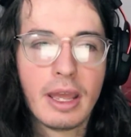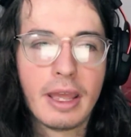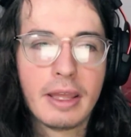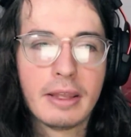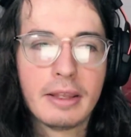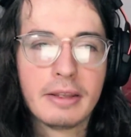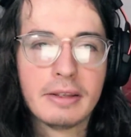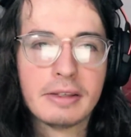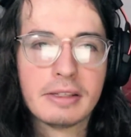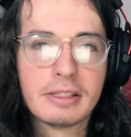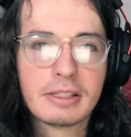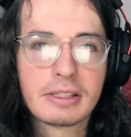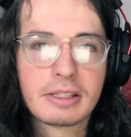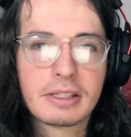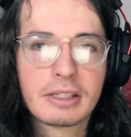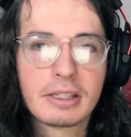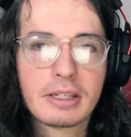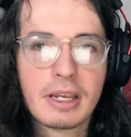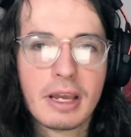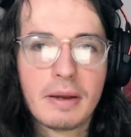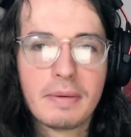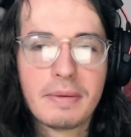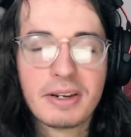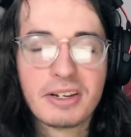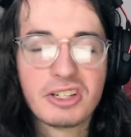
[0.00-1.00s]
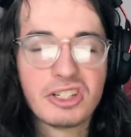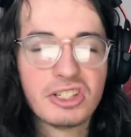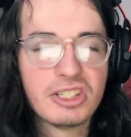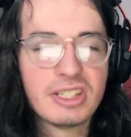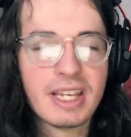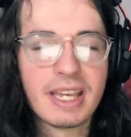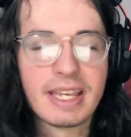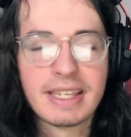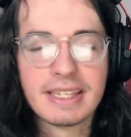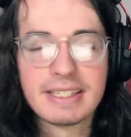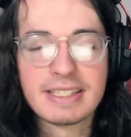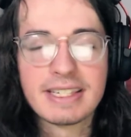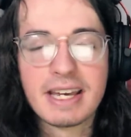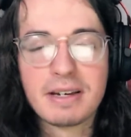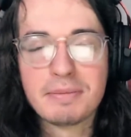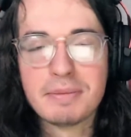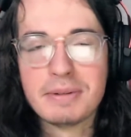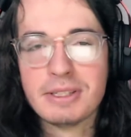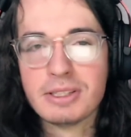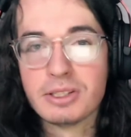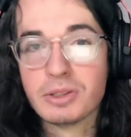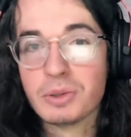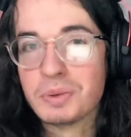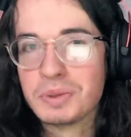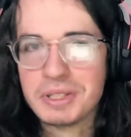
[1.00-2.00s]
And I'm not just saying this
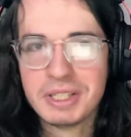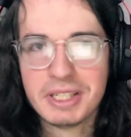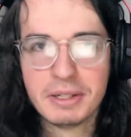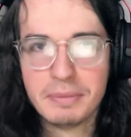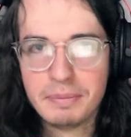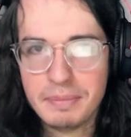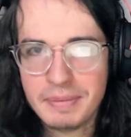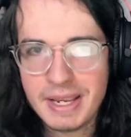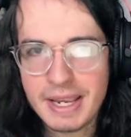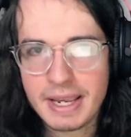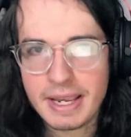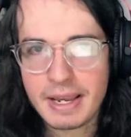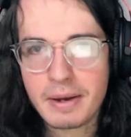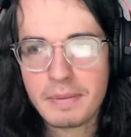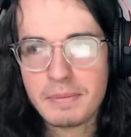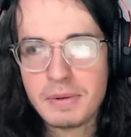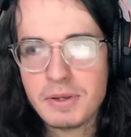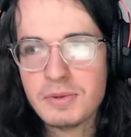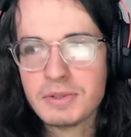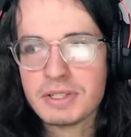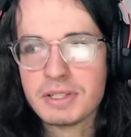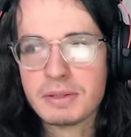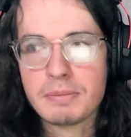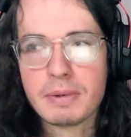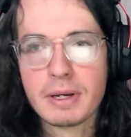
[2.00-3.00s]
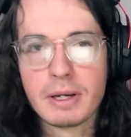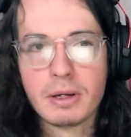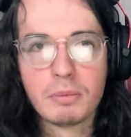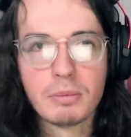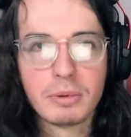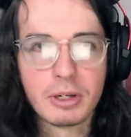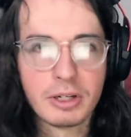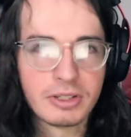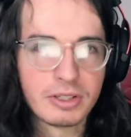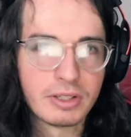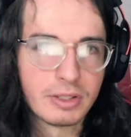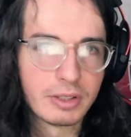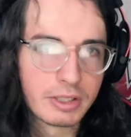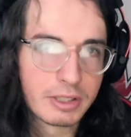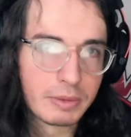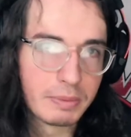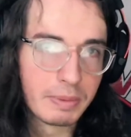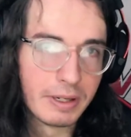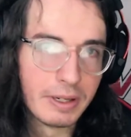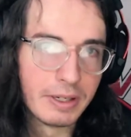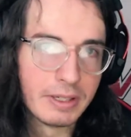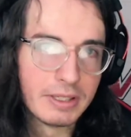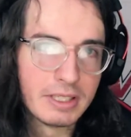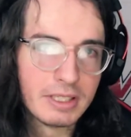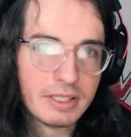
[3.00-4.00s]
happens only to me, I'm using my own personal
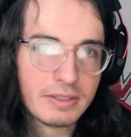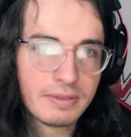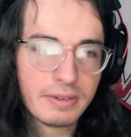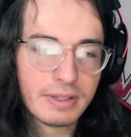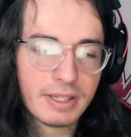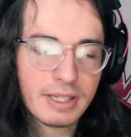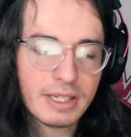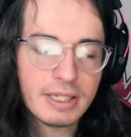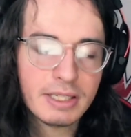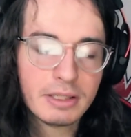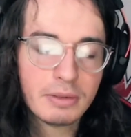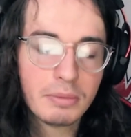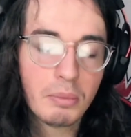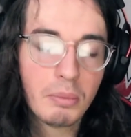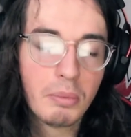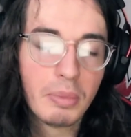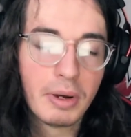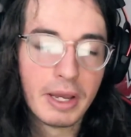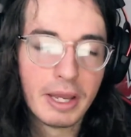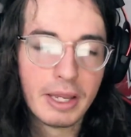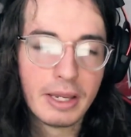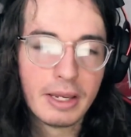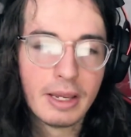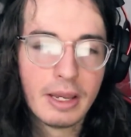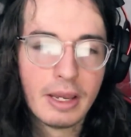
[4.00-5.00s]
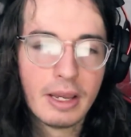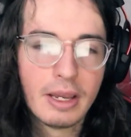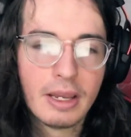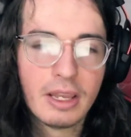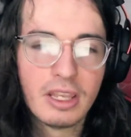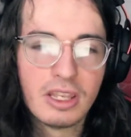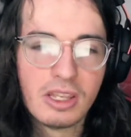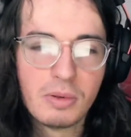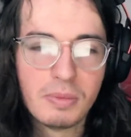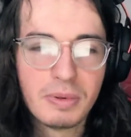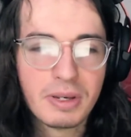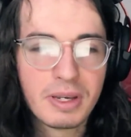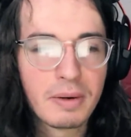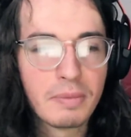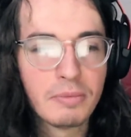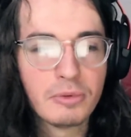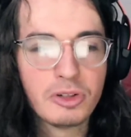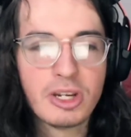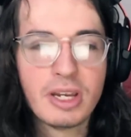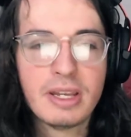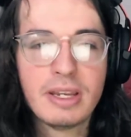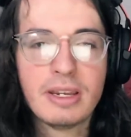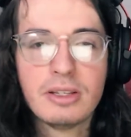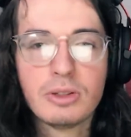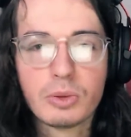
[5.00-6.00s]
experiences for this, but you become
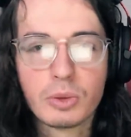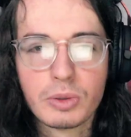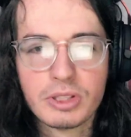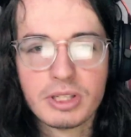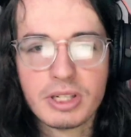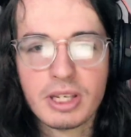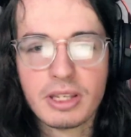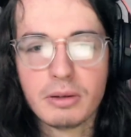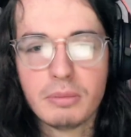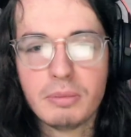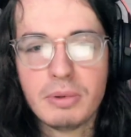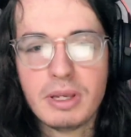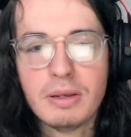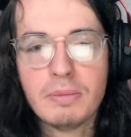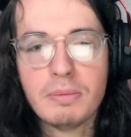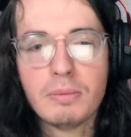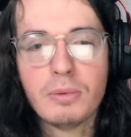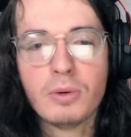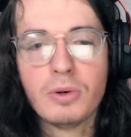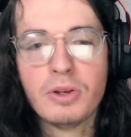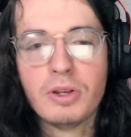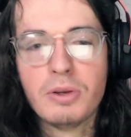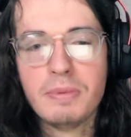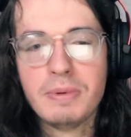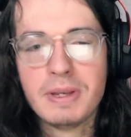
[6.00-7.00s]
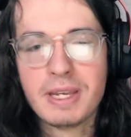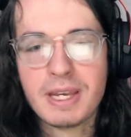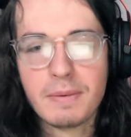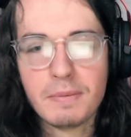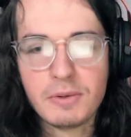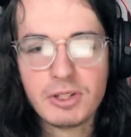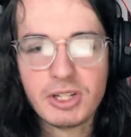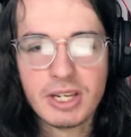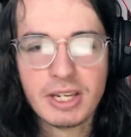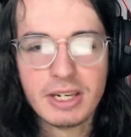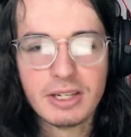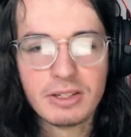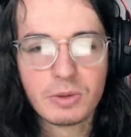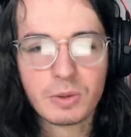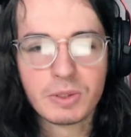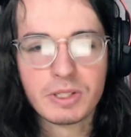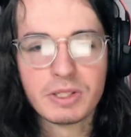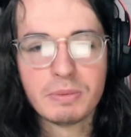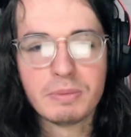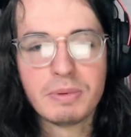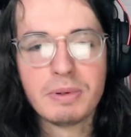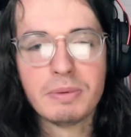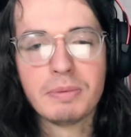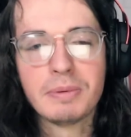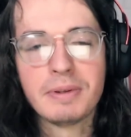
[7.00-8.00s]
jaded towards other people, you become jaded towards the
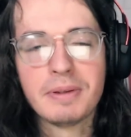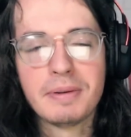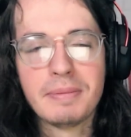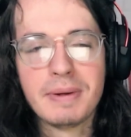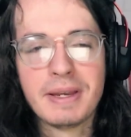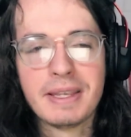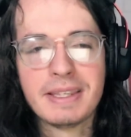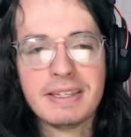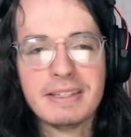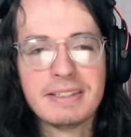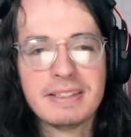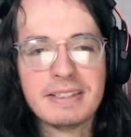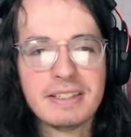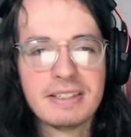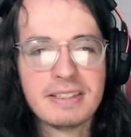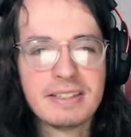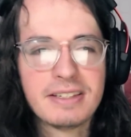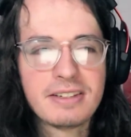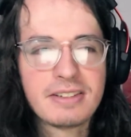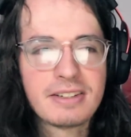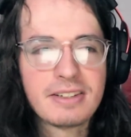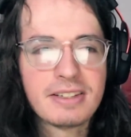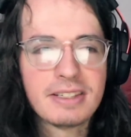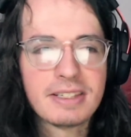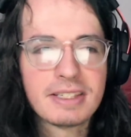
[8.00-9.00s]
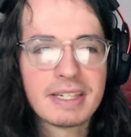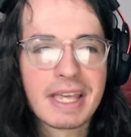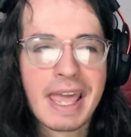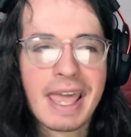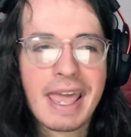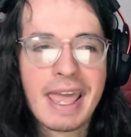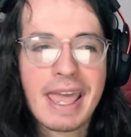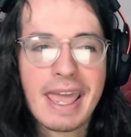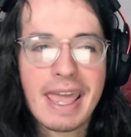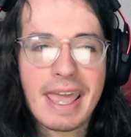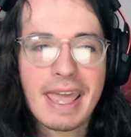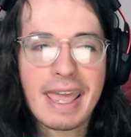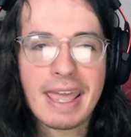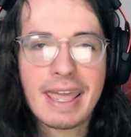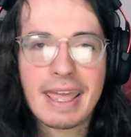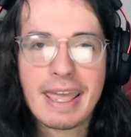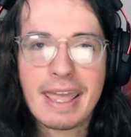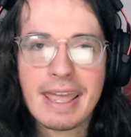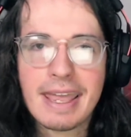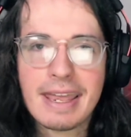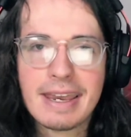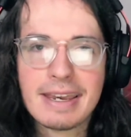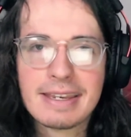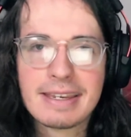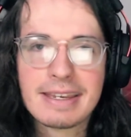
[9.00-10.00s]
people that make these decisions,
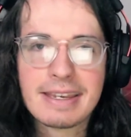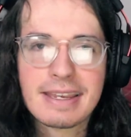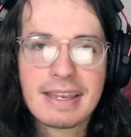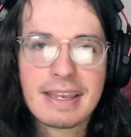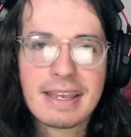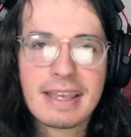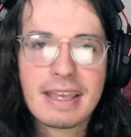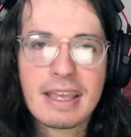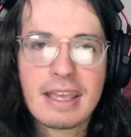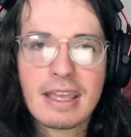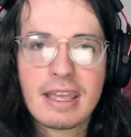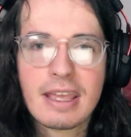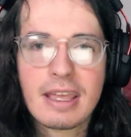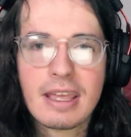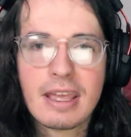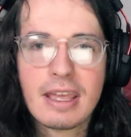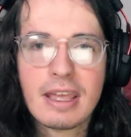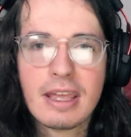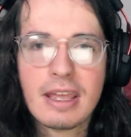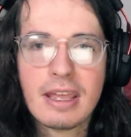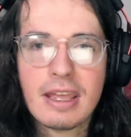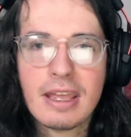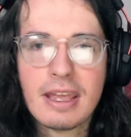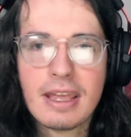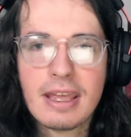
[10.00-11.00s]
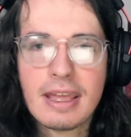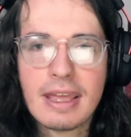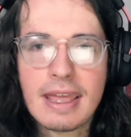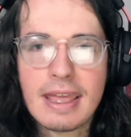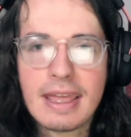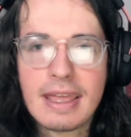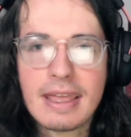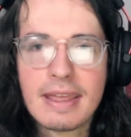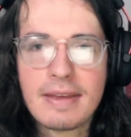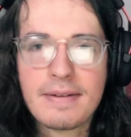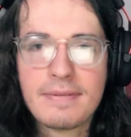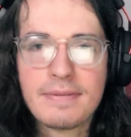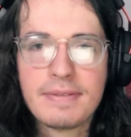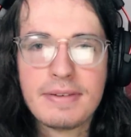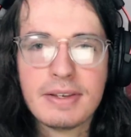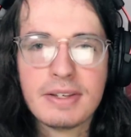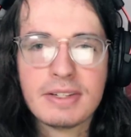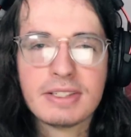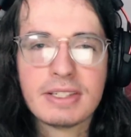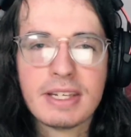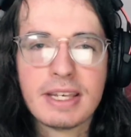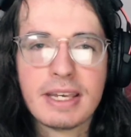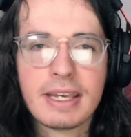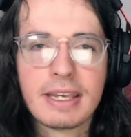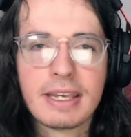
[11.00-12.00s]
and it feels